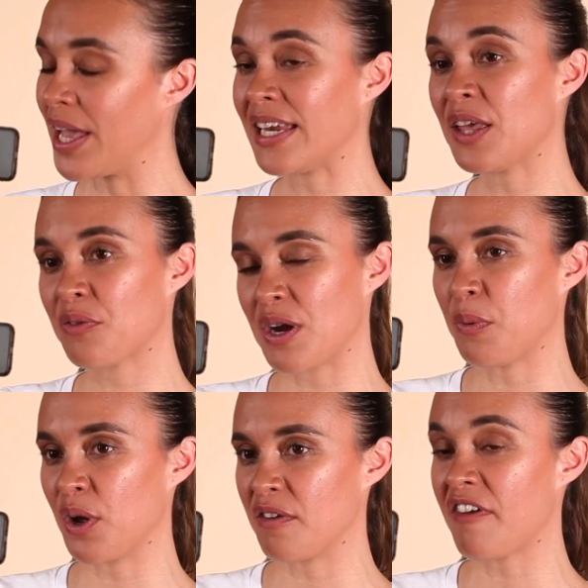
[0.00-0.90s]
any
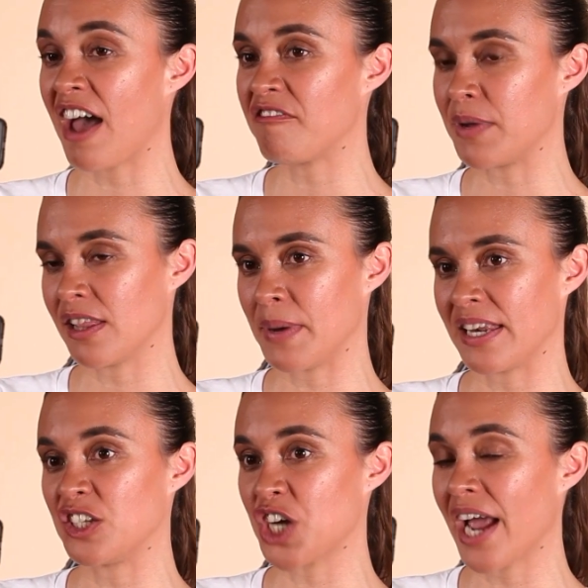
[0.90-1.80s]

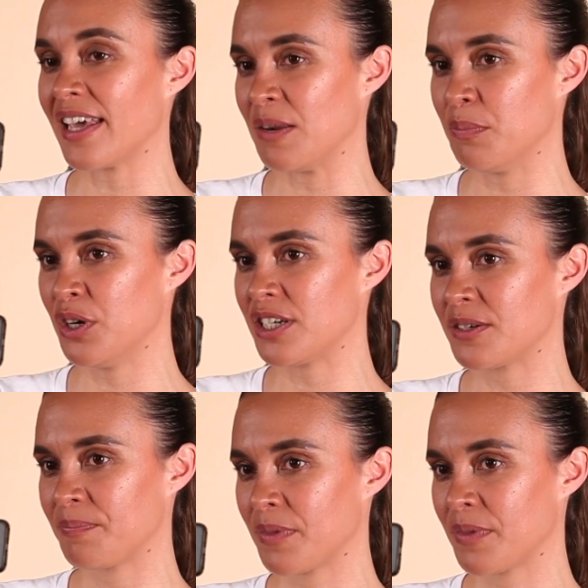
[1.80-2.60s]
3.5mm jack input,